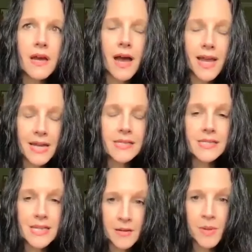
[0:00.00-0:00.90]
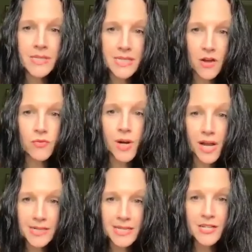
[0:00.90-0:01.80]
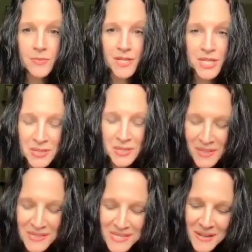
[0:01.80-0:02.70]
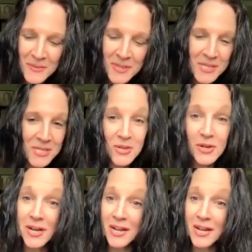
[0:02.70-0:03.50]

I had to say to myself what I teach my students, which is good.